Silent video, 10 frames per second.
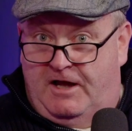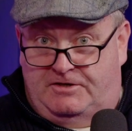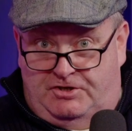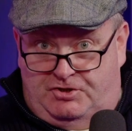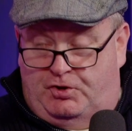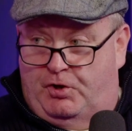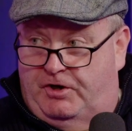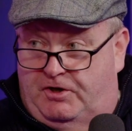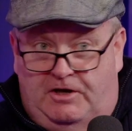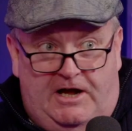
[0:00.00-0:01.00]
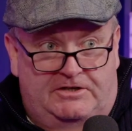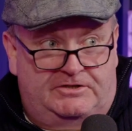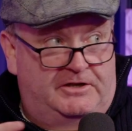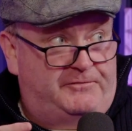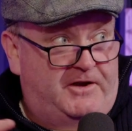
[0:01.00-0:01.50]
That's historical
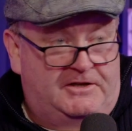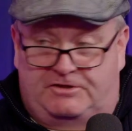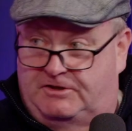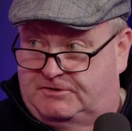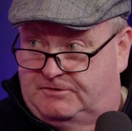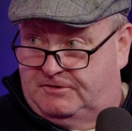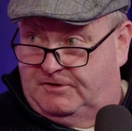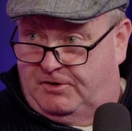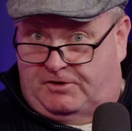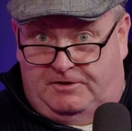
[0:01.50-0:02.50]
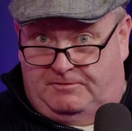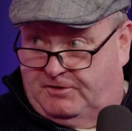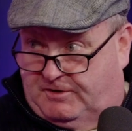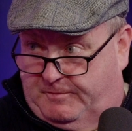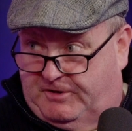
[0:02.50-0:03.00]
arson offences. You could
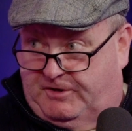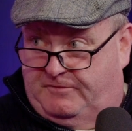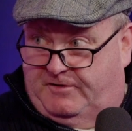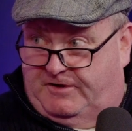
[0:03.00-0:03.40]
be done for